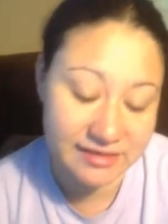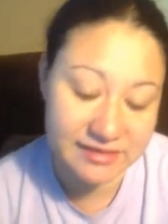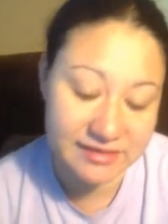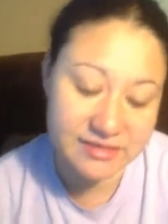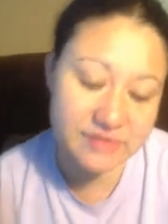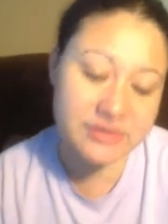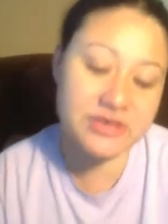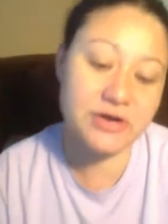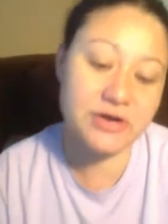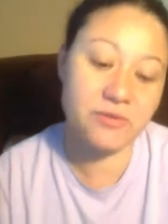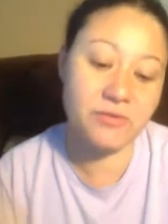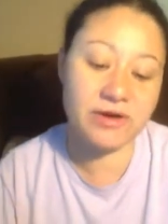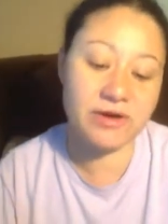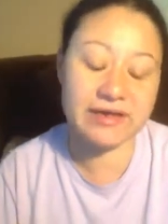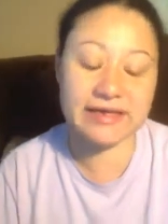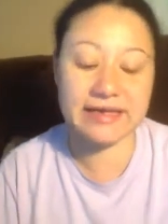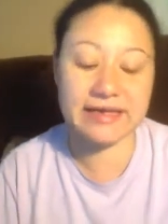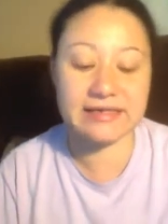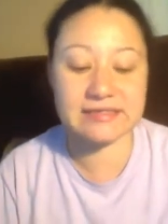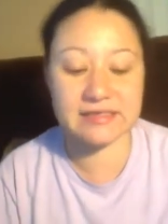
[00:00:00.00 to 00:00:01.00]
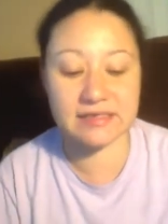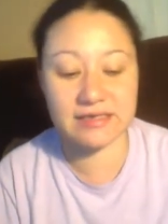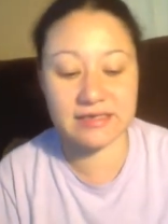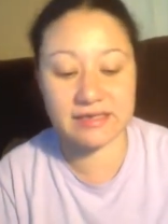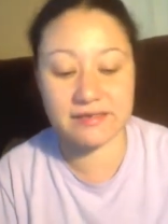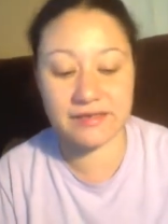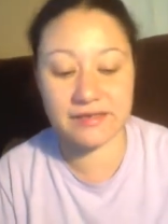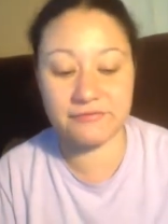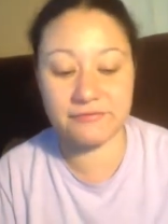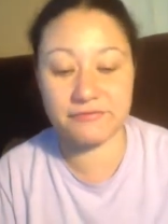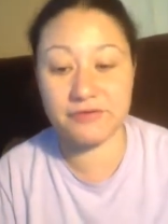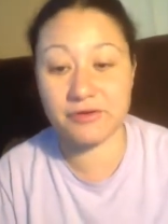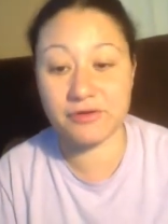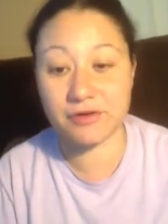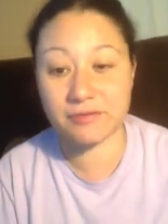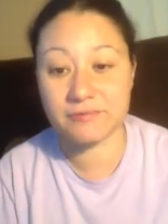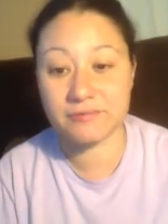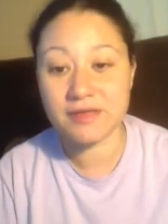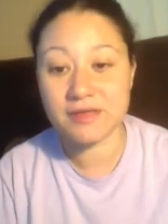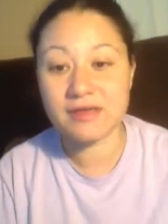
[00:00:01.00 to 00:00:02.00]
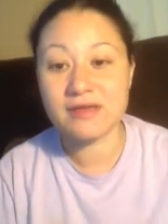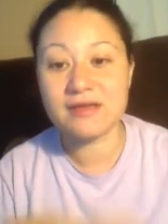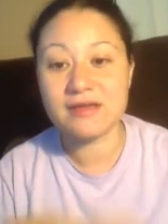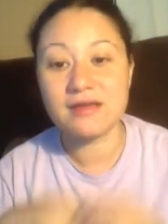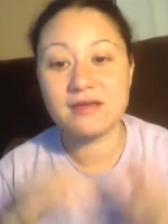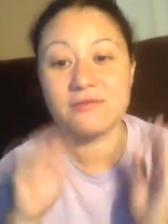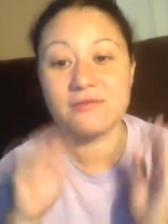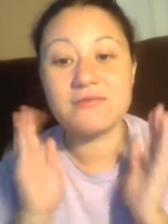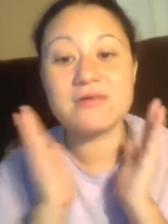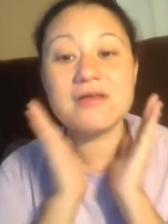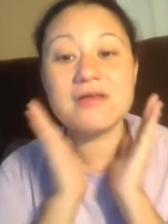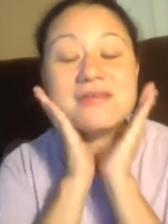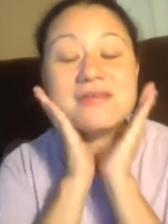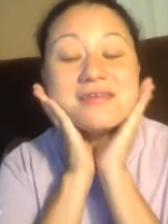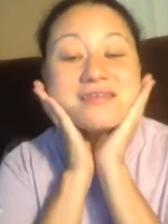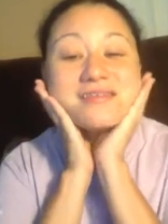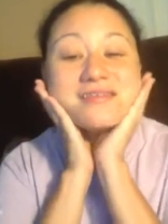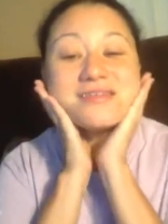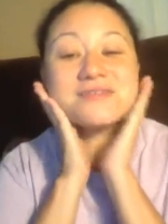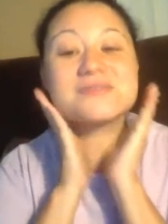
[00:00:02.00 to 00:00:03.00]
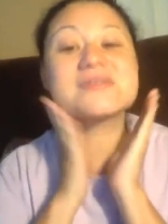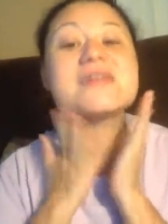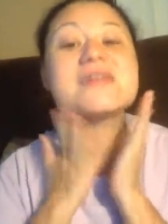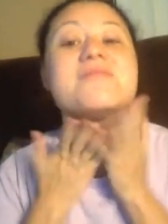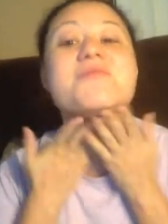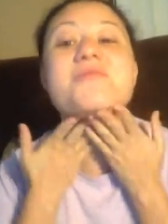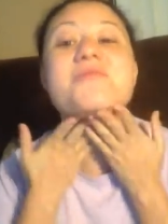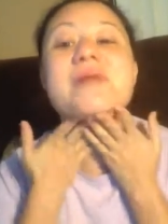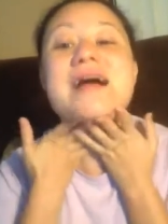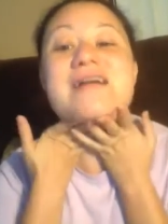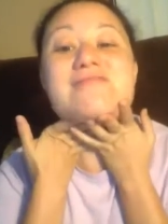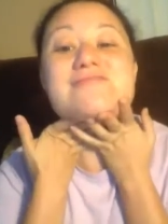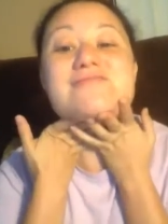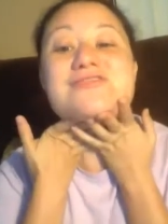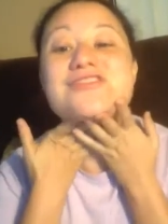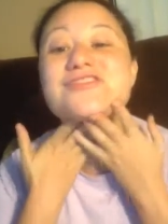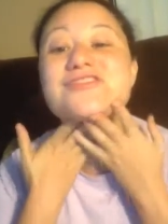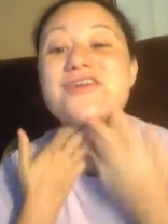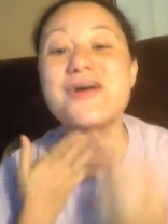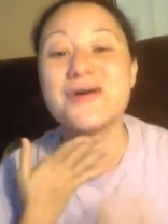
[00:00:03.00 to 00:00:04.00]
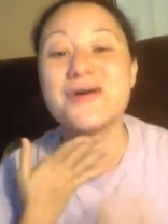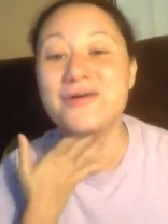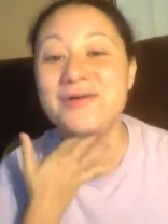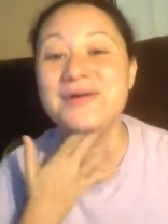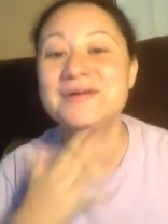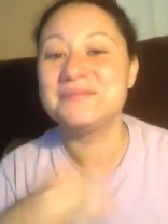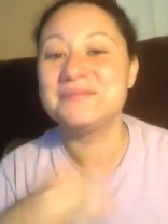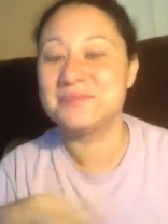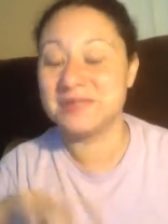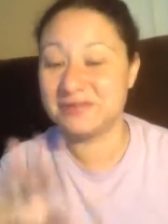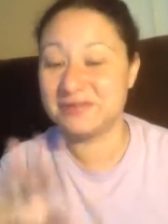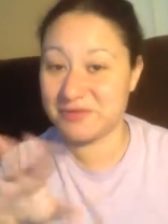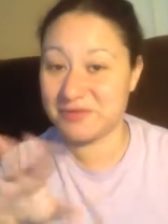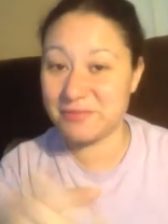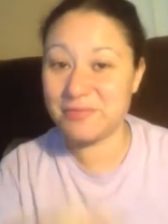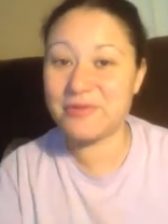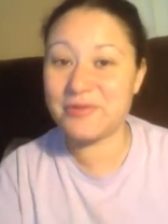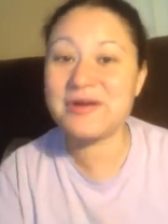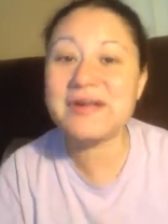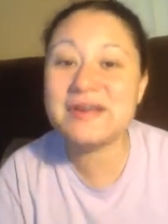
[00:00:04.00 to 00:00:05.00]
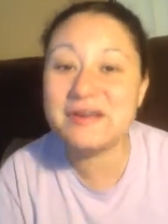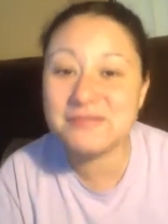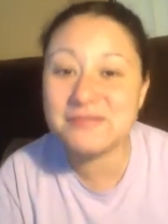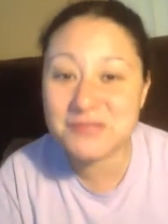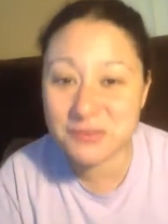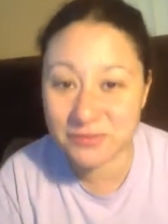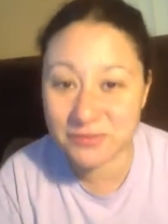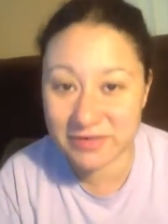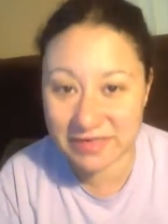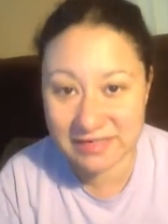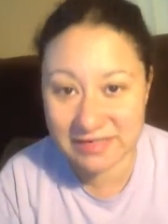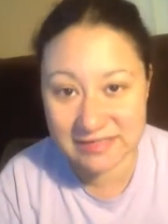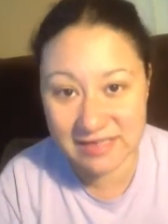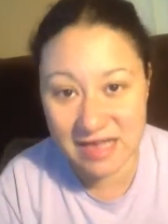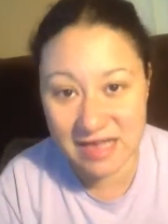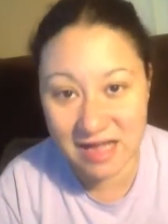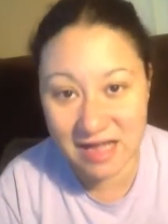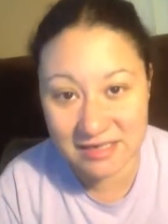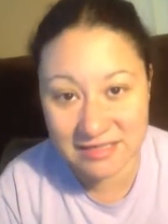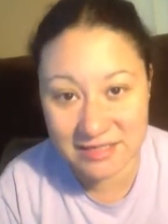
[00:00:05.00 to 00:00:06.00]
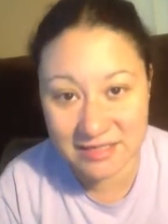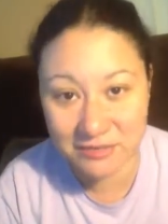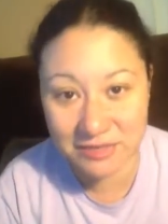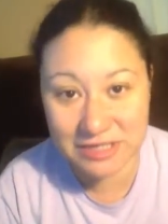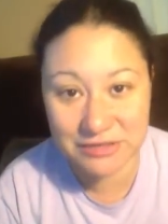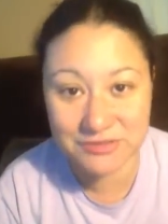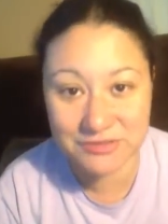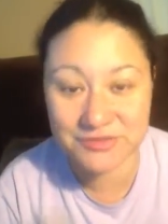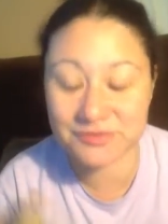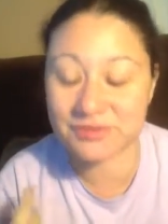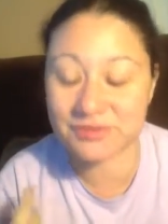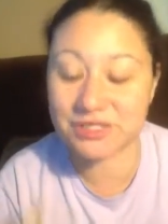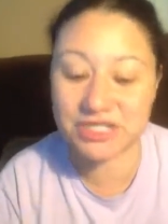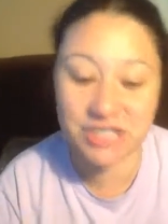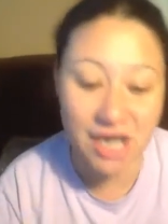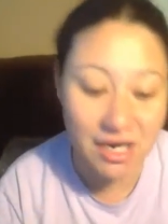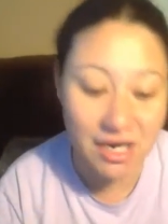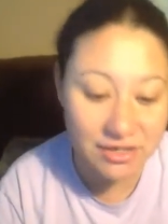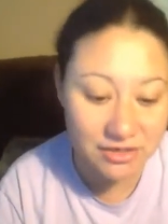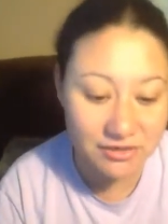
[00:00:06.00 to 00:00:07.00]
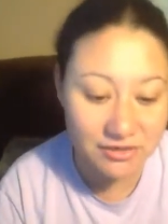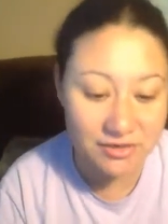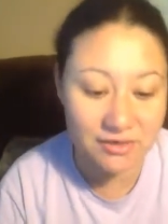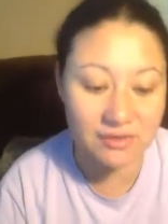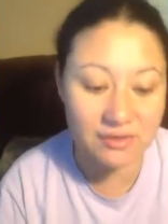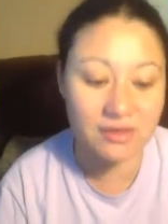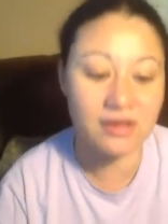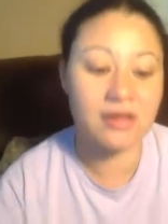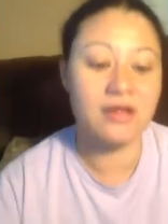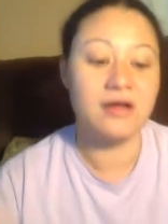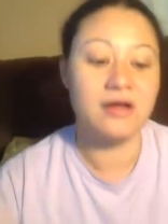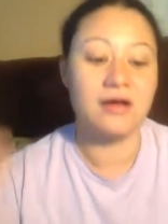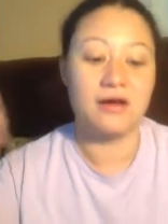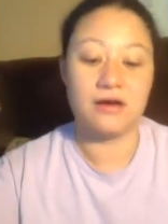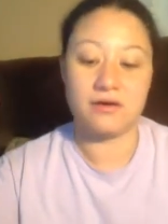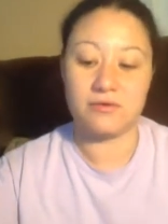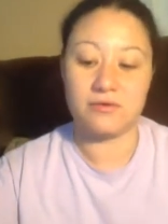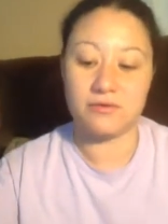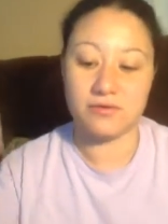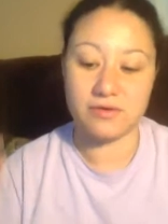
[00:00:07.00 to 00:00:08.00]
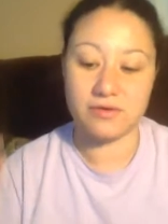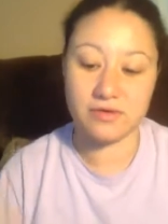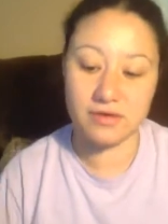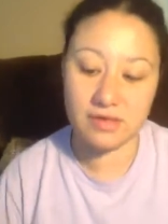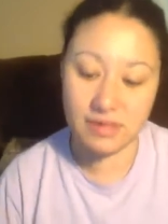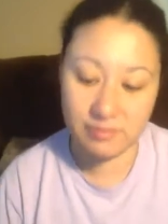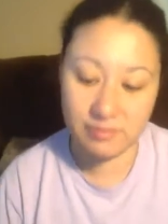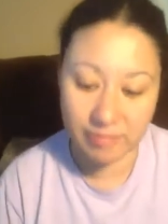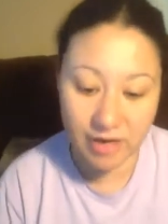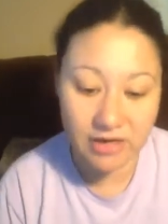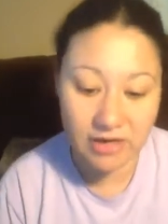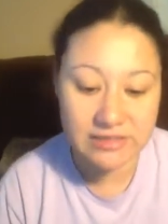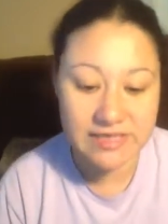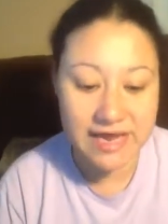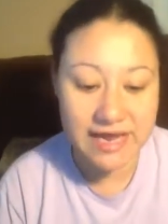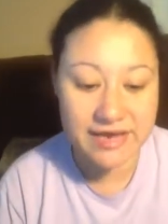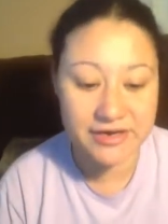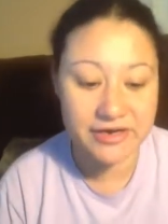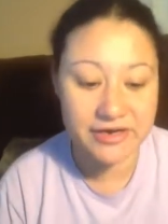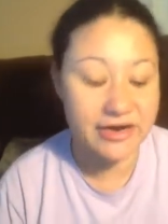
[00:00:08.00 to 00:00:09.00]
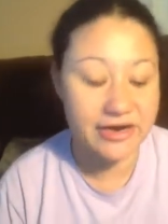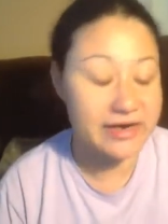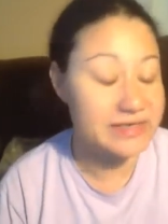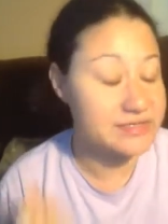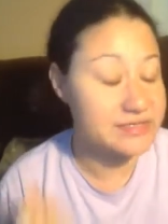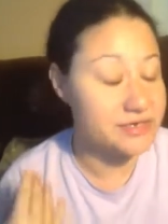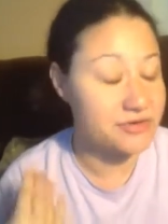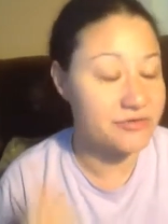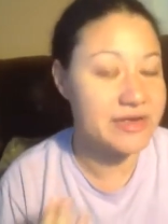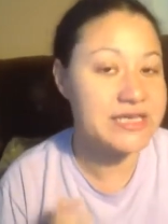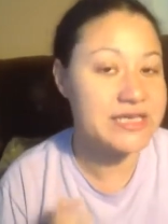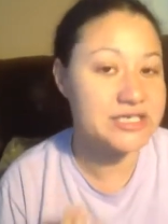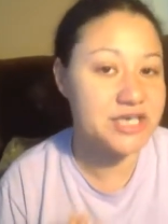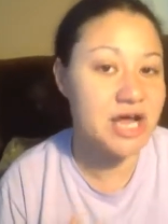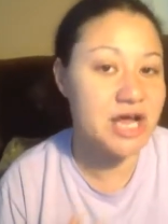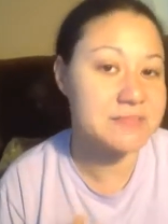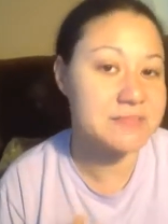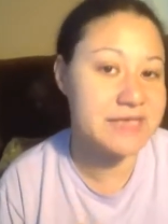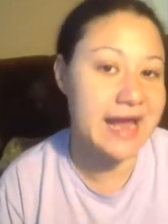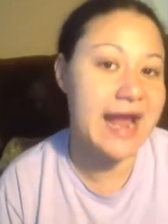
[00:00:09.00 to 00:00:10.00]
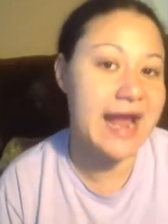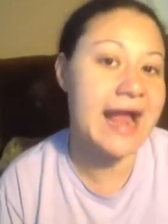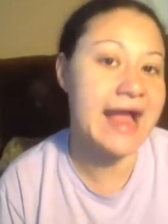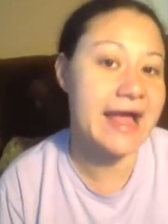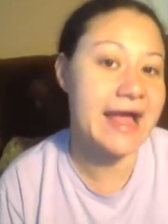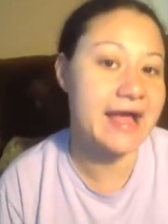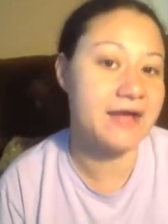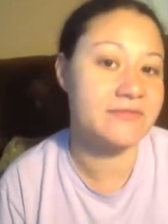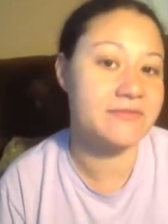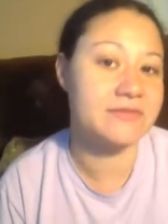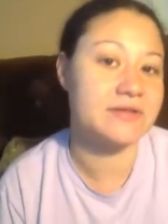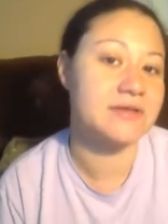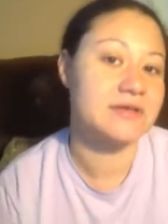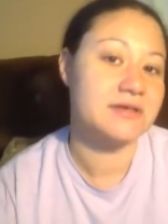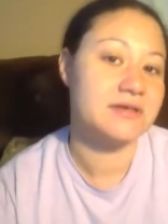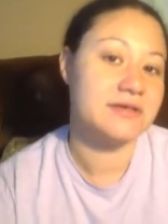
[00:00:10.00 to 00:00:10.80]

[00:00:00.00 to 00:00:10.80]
So, you know, working as a, if you're, well, yeah, this was a couple pounds ago, but if you're pretty enough to work as a cocktail waitress or a shot girl or a bartender, it's a great job to have